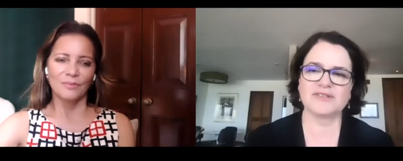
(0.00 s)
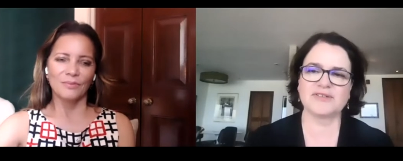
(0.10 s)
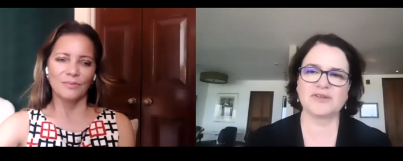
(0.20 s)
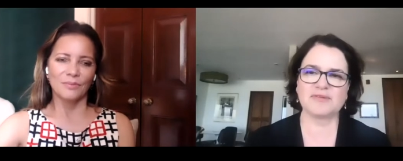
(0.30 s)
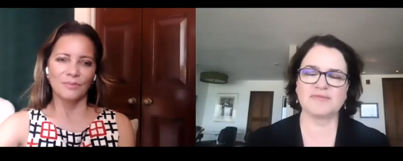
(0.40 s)

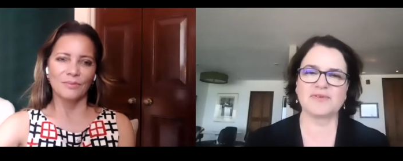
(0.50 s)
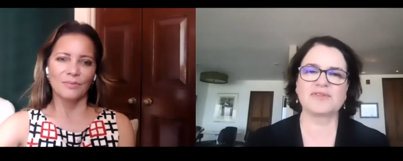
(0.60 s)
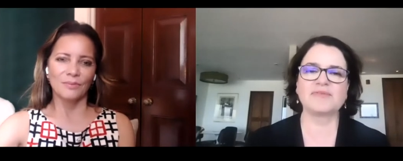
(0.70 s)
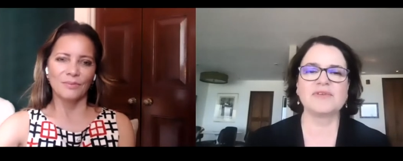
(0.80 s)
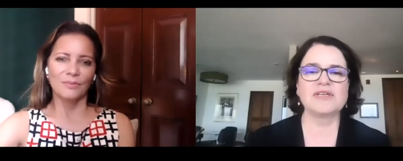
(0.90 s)
Speaker 1: and so
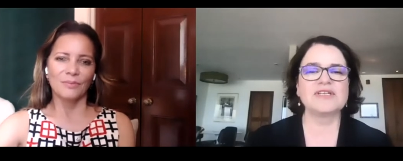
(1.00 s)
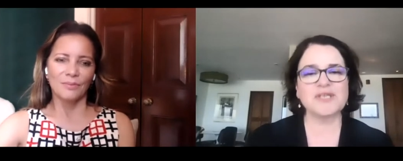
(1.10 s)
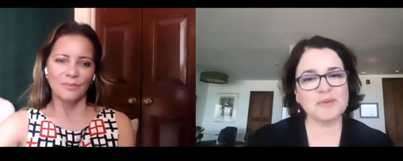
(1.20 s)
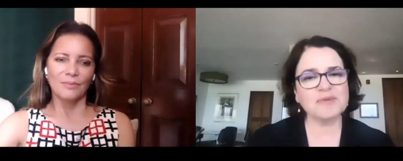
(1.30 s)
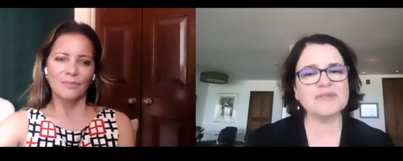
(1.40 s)
forth.
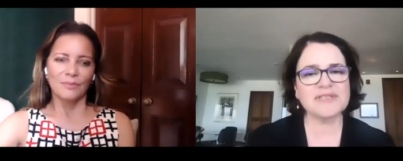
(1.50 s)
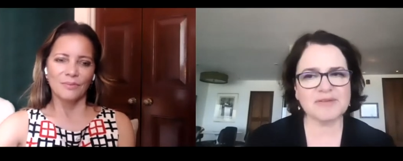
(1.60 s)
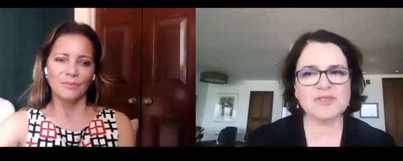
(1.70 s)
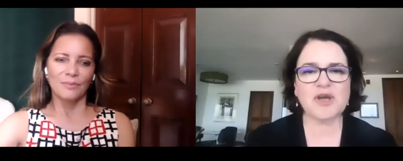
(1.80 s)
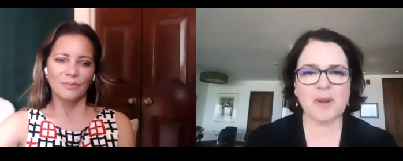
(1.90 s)
So it was,
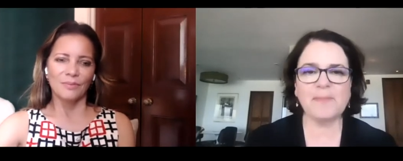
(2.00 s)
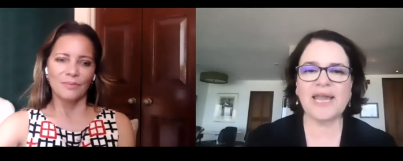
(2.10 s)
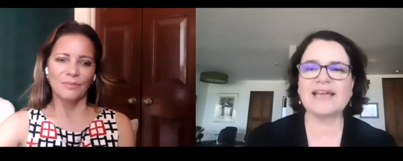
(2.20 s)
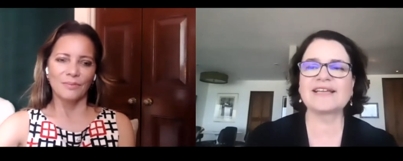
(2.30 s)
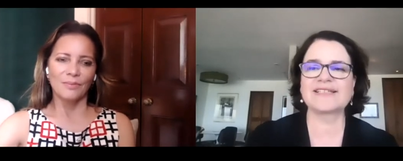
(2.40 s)
it was
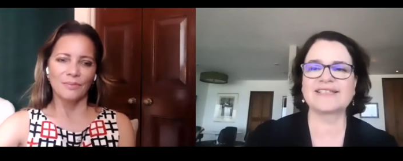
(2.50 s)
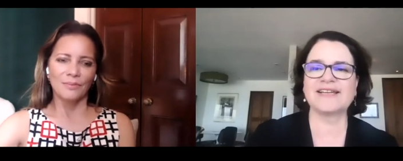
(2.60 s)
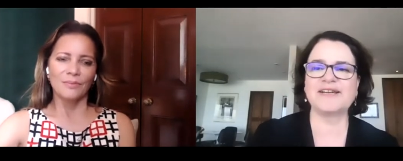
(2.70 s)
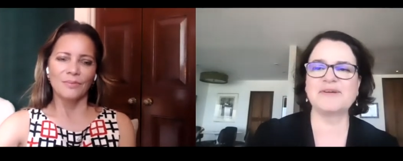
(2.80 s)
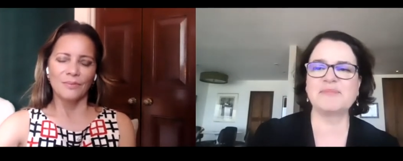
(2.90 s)
complex,
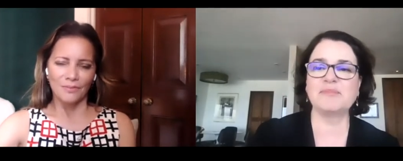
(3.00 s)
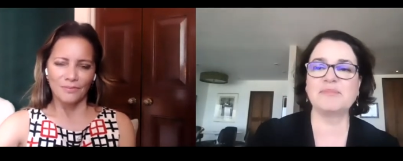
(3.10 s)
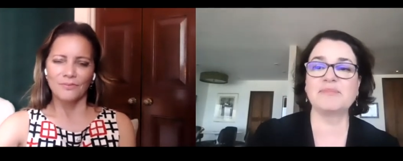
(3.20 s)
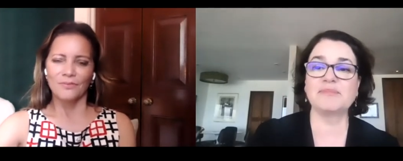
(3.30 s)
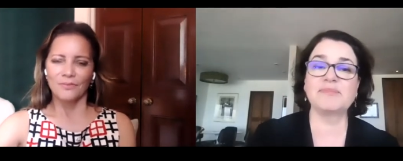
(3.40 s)
um,
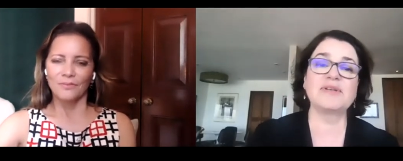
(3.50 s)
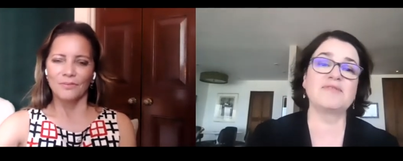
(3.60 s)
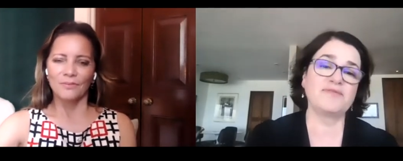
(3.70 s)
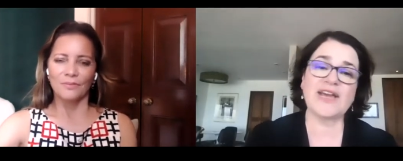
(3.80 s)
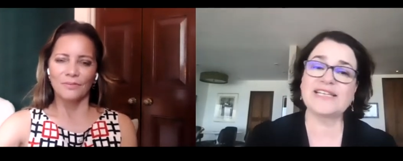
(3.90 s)
but
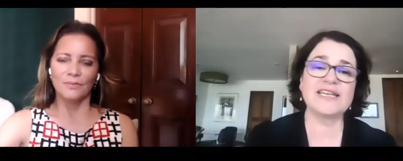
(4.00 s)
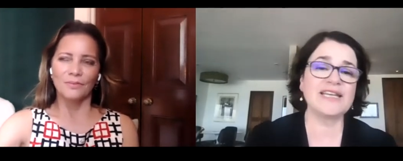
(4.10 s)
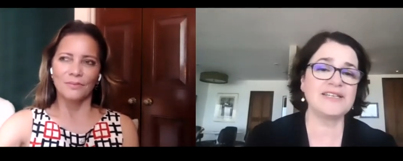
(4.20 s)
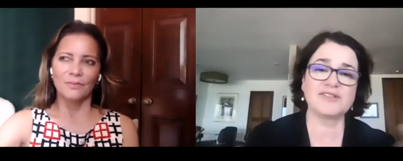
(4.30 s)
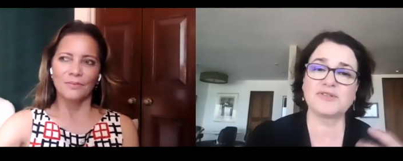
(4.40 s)

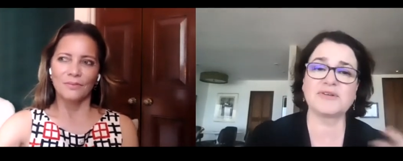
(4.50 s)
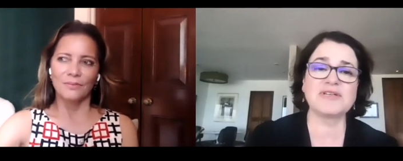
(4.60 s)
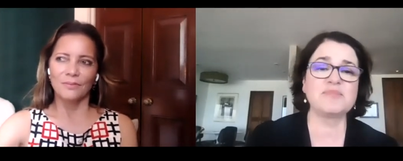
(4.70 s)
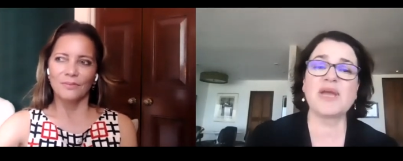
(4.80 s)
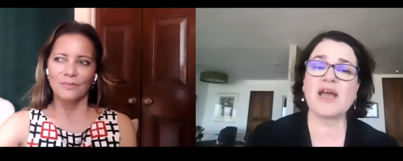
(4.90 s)
fascinating
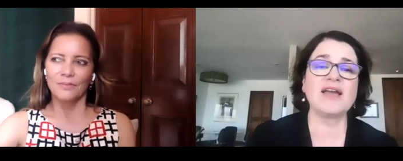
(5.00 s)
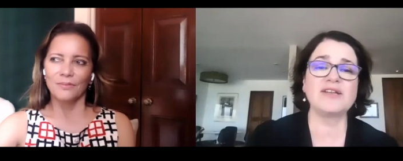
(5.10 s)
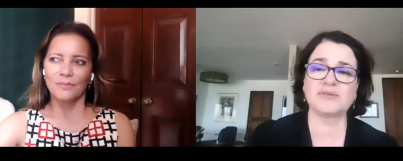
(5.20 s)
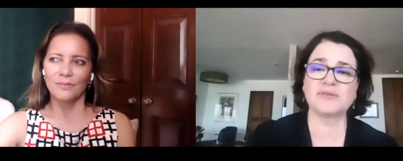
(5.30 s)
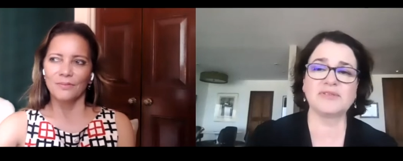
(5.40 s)
stories
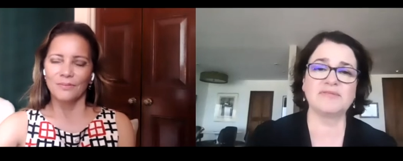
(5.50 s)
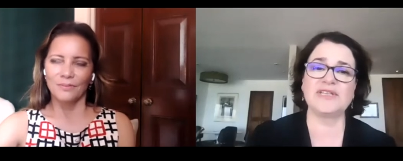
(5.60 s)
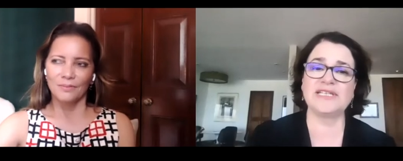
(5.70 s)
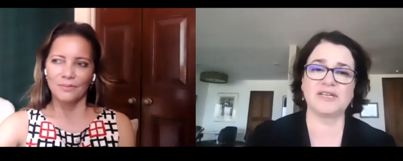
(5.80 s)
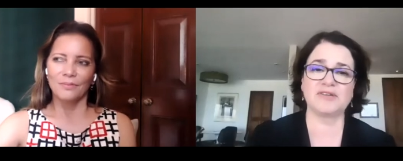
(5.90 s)
behind all
Speaker 2: of
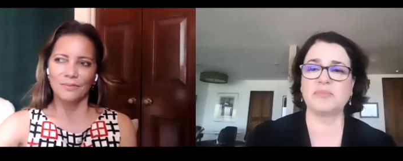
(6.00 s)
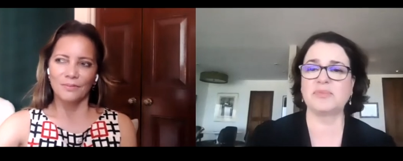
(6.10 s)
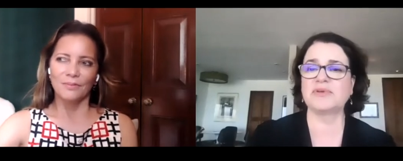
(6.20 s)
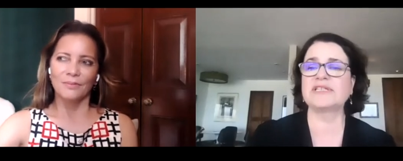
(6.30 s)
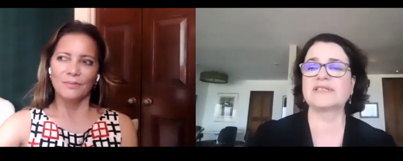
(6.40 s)
these entry
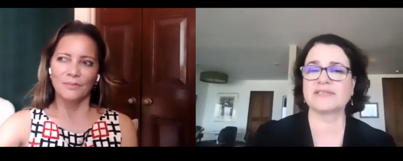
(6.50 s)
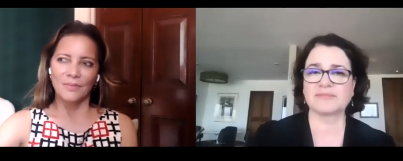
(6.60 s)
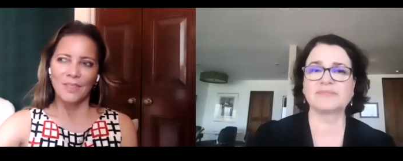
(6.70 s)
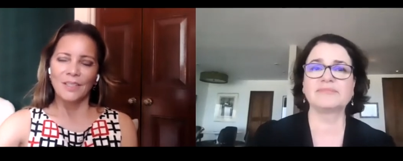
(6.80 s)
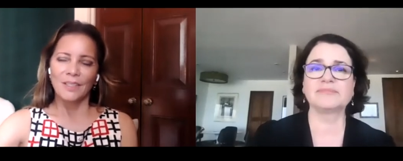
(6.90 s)
points.
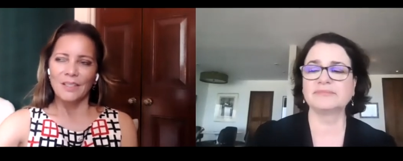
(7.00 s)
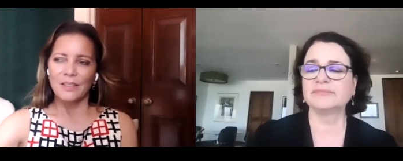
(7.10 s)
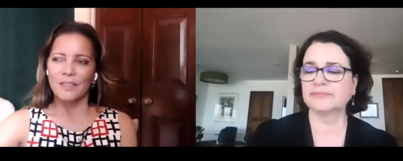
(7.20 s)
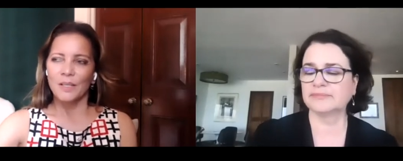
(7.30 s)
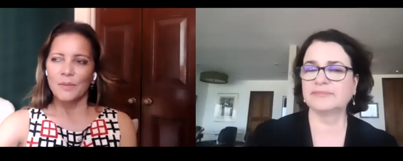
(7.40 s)

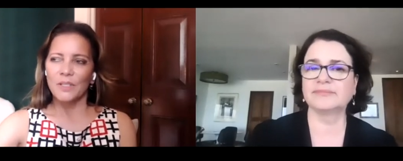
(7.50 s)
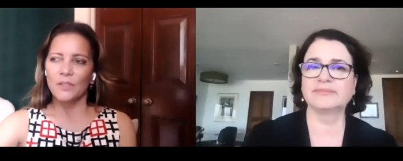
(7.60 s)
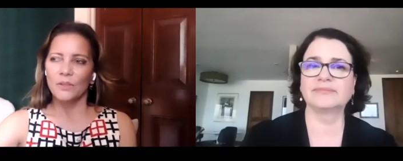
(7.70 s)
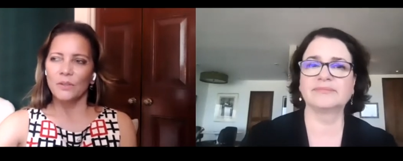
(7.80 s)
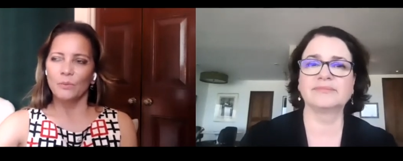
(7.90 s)
So it seems
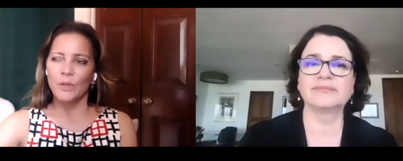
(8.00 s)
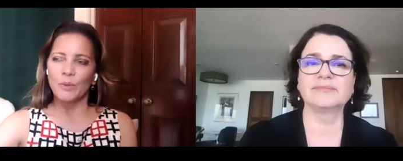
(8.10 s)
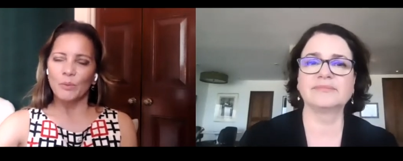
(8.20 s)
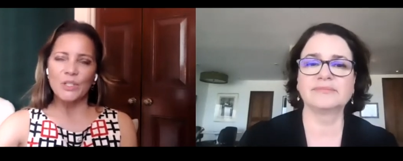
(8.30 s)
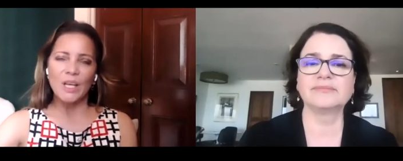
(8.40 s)
these, the
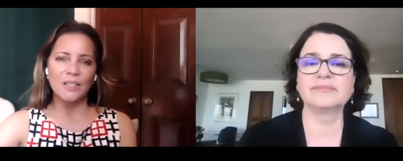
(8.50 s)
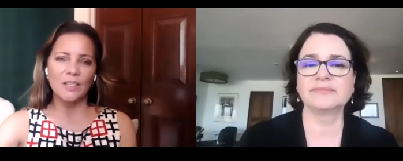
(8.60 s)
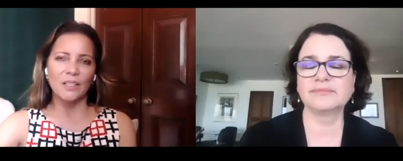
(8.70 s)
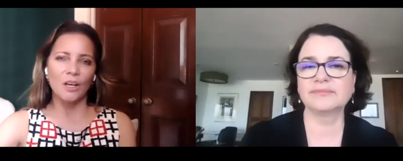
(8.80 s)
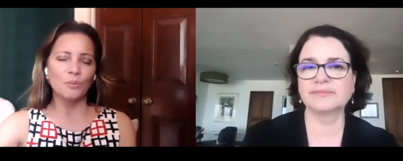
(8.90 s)
women were
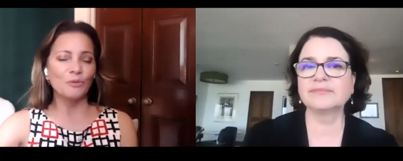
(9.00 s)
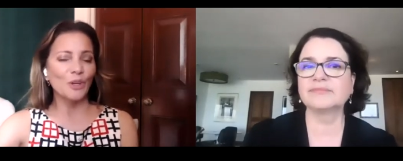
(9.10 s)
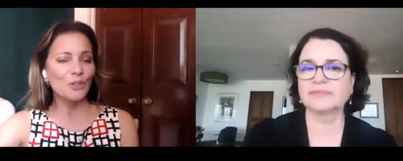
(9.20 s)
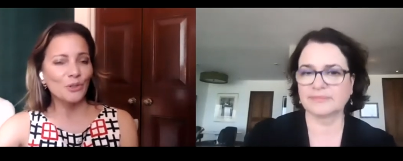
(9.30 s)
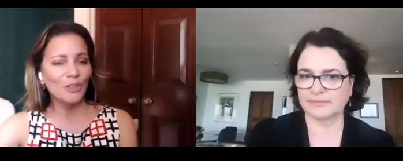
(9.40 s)
testing out
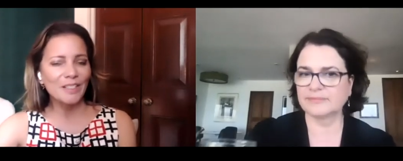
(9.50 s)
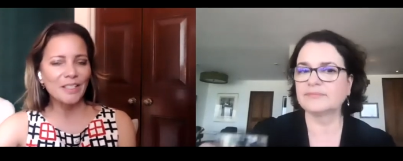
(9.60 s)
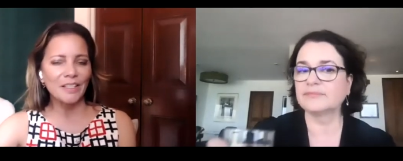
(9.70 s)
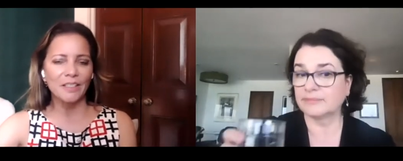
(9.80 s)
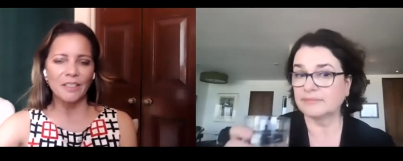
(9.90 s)
professional
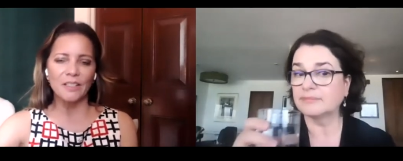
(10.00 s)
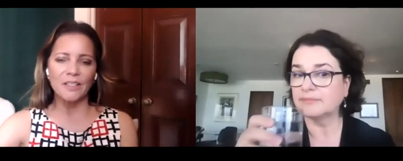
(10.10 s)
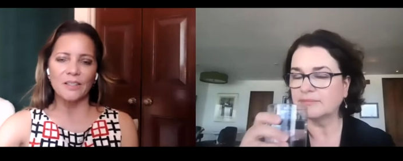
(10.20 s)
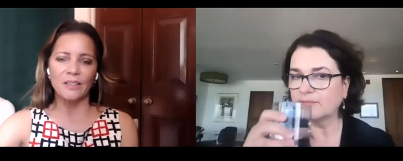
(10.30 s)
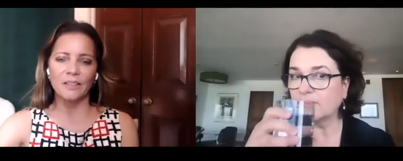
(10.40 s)

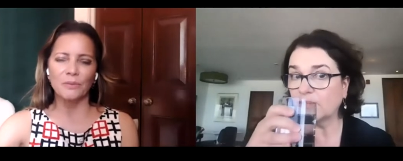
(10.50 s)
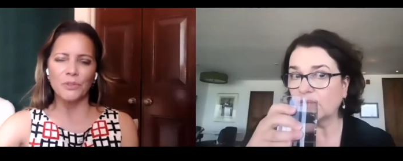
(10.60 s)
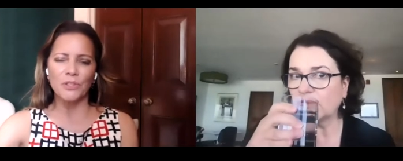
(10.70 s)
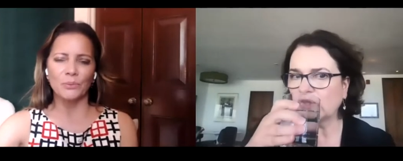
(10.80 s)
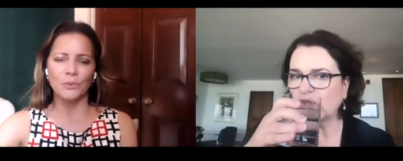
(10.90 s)
identities, uh,
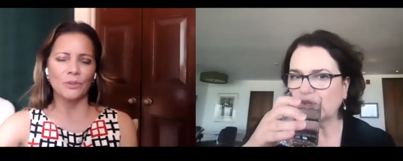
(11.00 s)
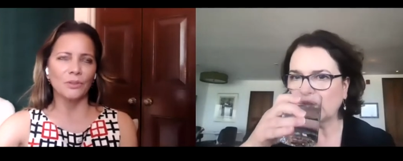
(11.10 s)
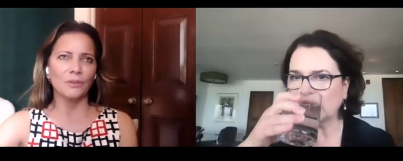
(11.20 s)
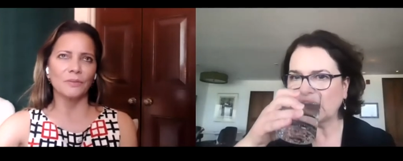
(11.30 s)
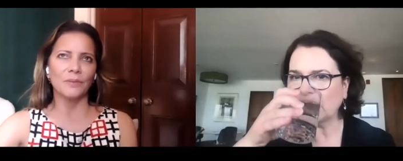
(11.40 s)
which were